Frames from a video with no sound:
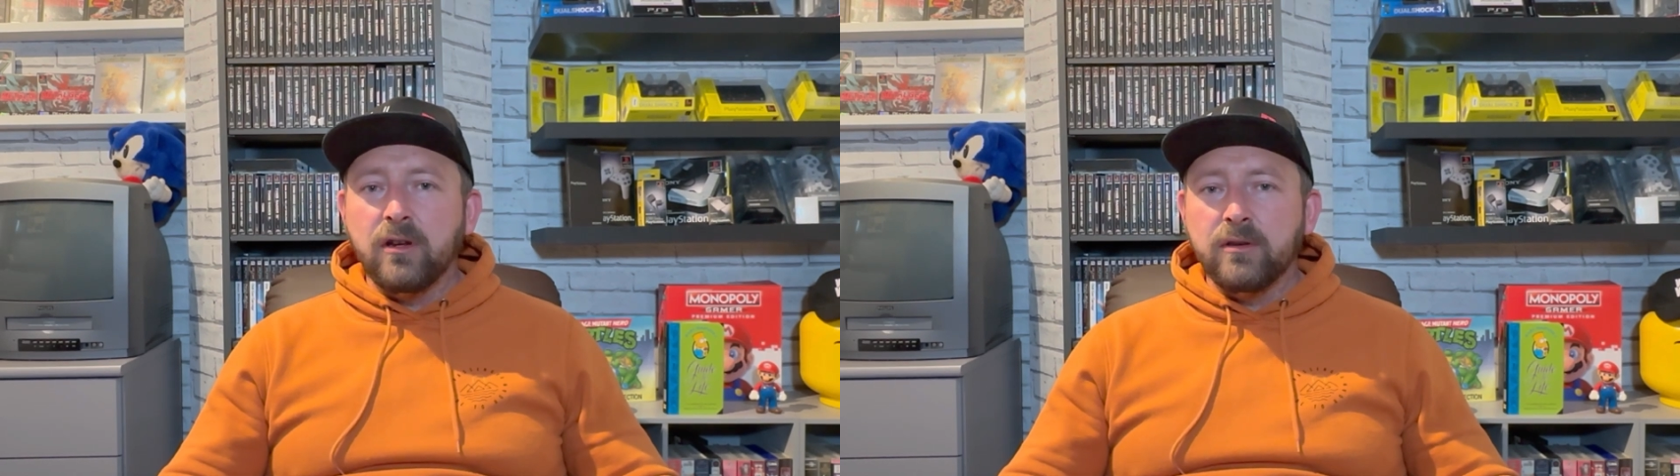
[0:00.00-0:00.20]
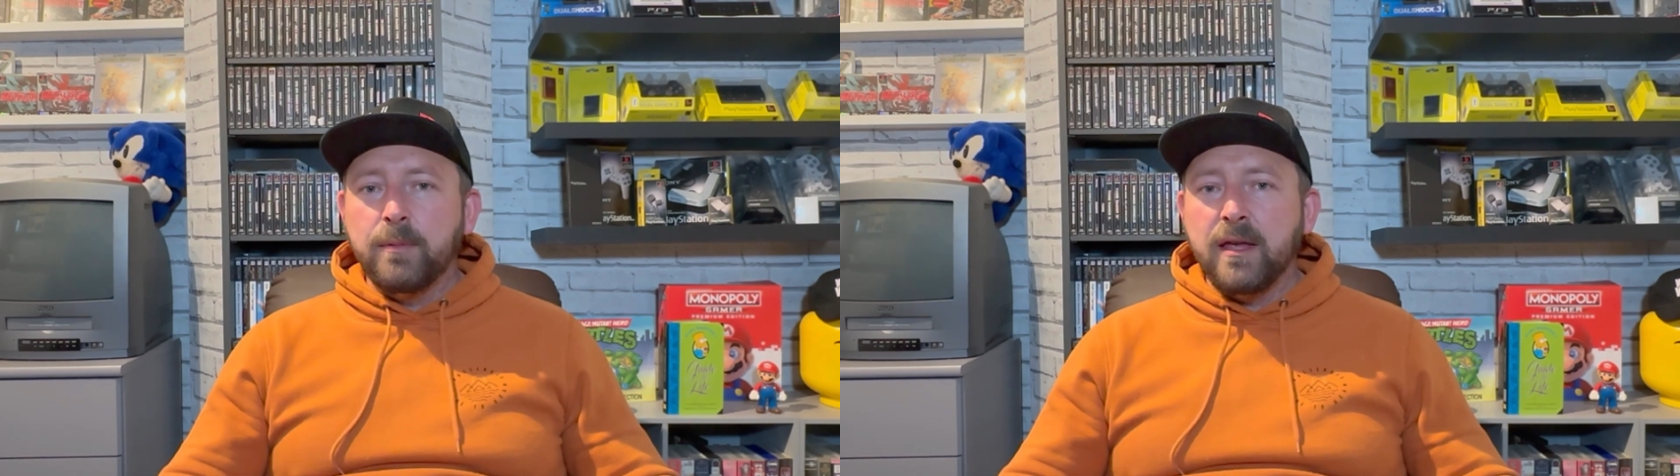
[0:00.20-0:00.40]

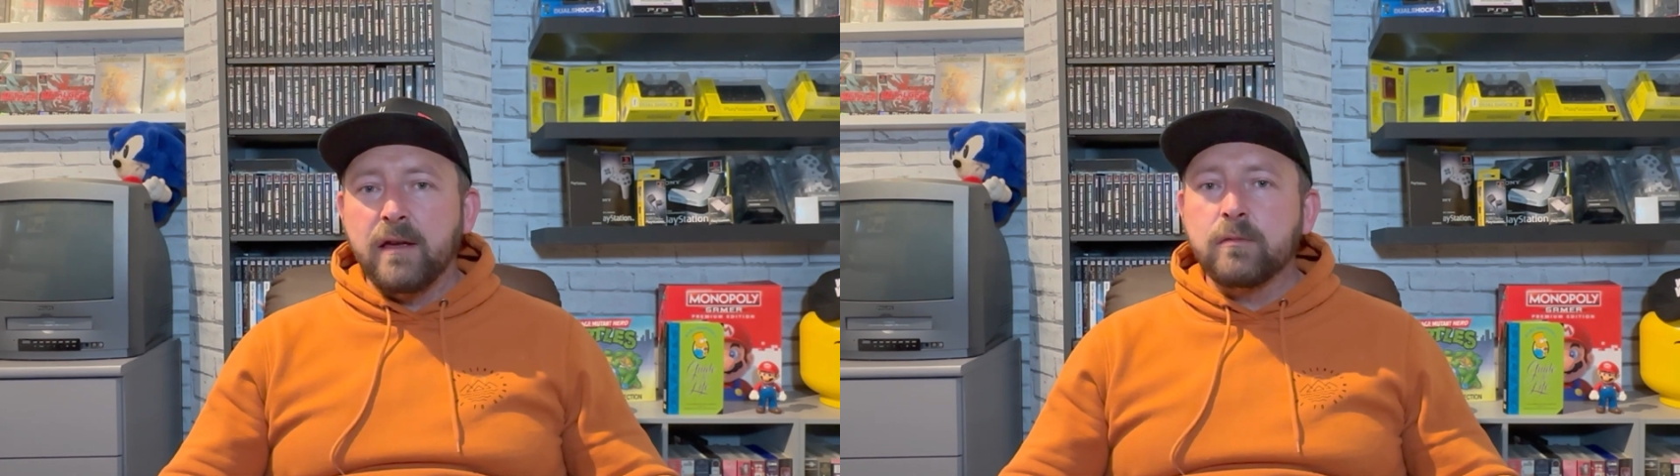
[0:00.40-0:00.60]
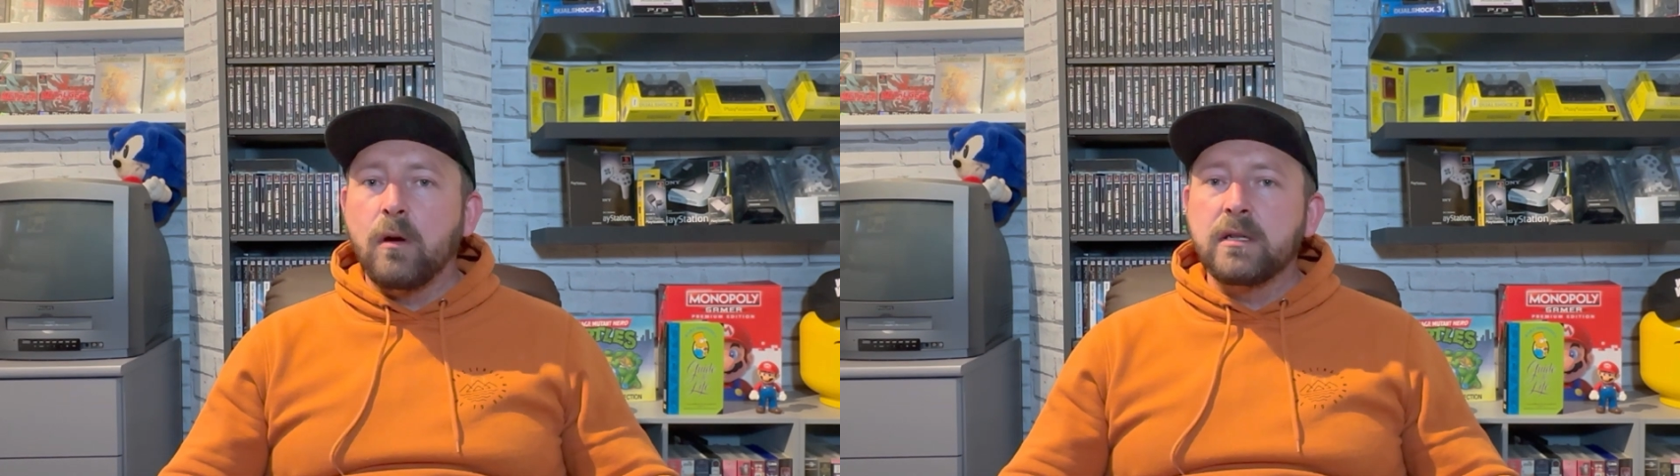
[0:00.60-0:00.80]
on the
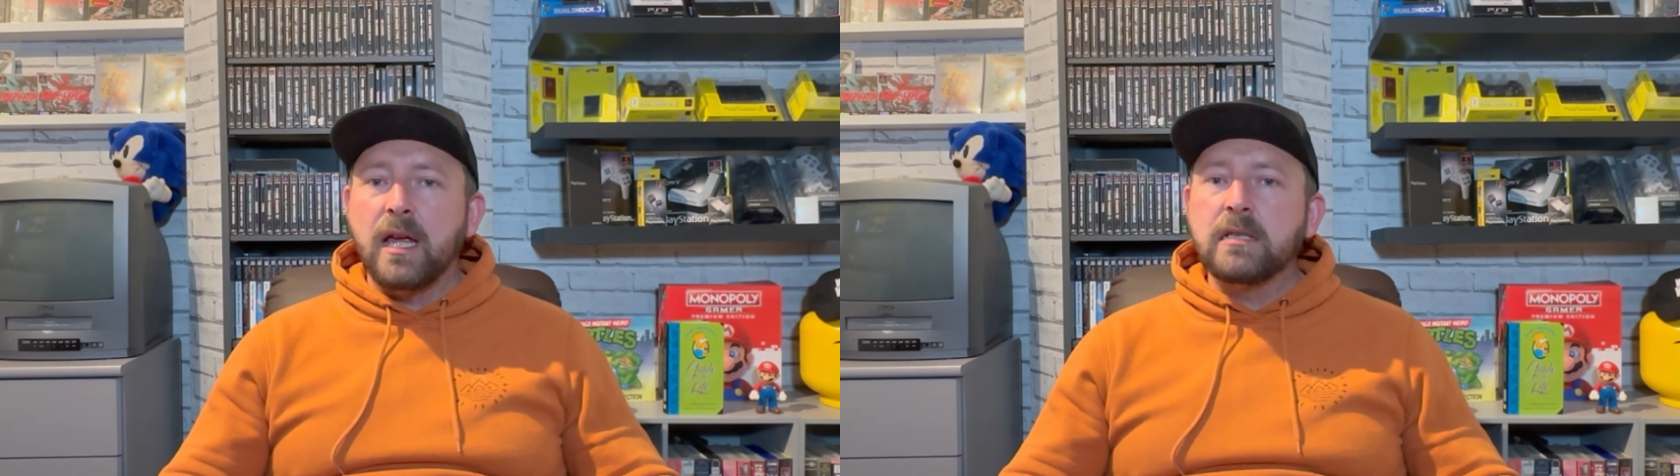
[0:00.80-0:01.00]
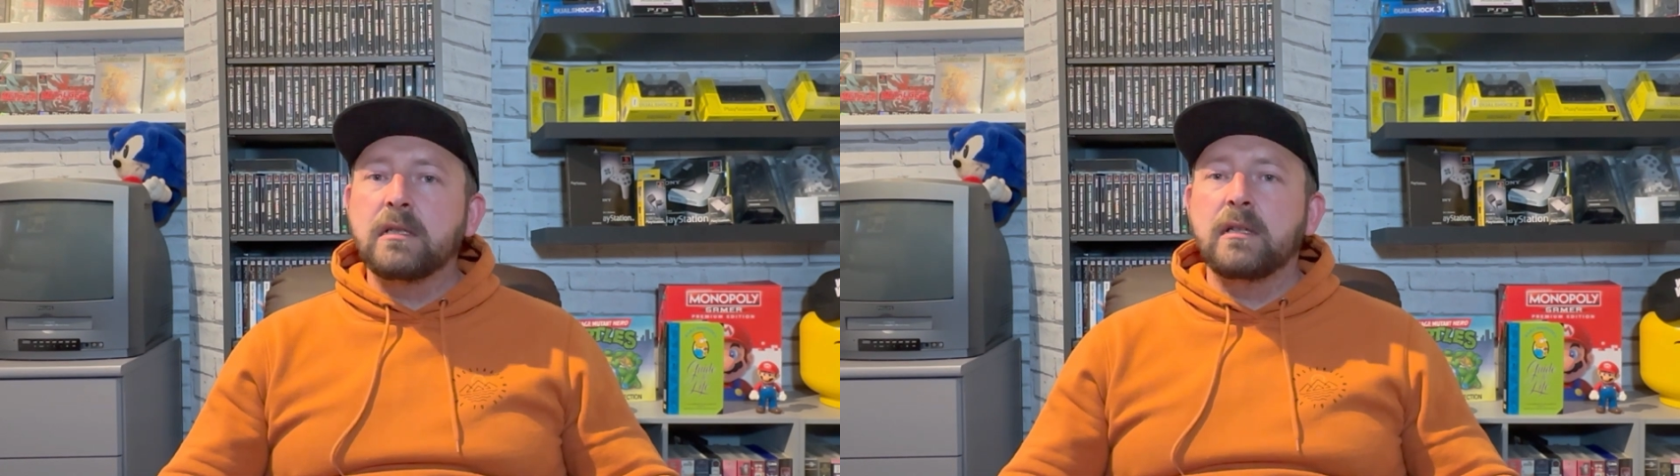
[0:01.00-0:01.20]
PS1
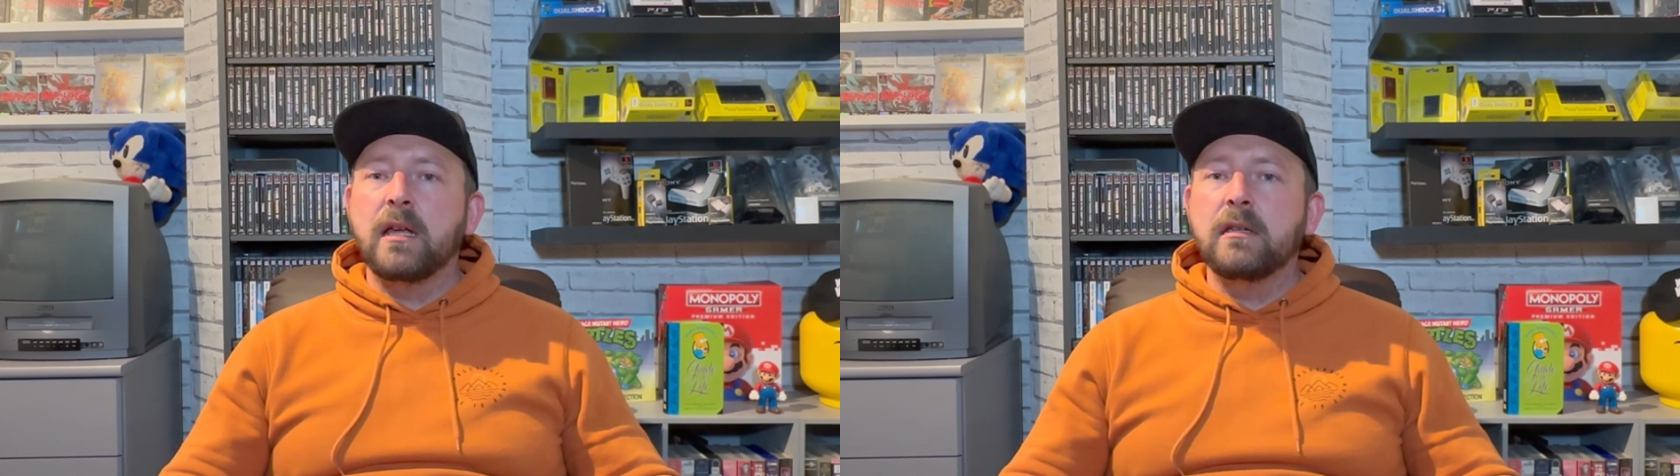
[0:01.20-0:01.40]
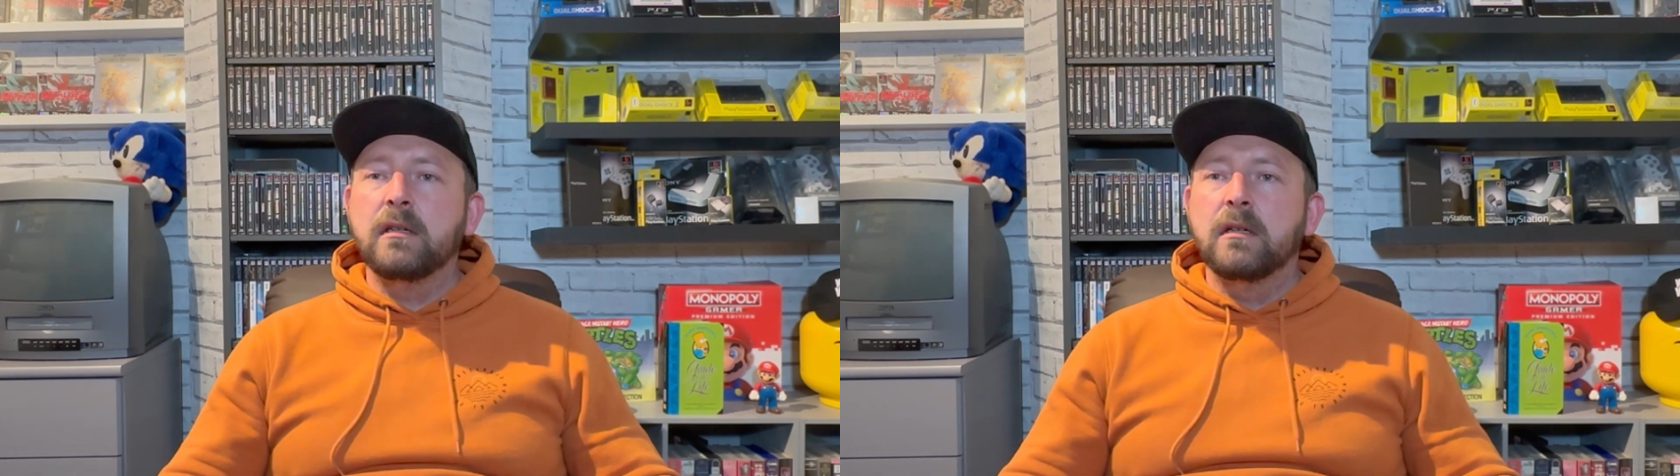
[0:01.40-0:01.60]
yesterday.